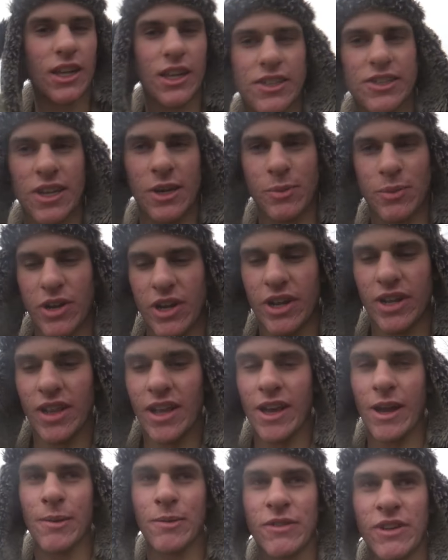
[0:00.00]
It's getting pretty
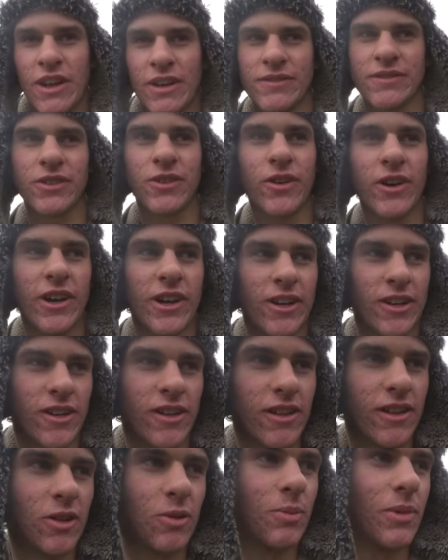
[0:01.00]
late. I'm gonna have to quit here in
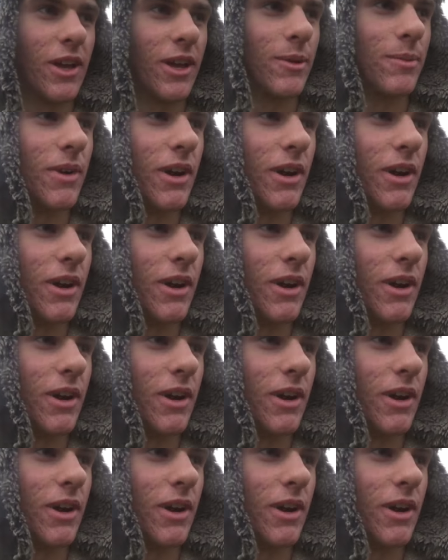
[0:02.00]
a little bit,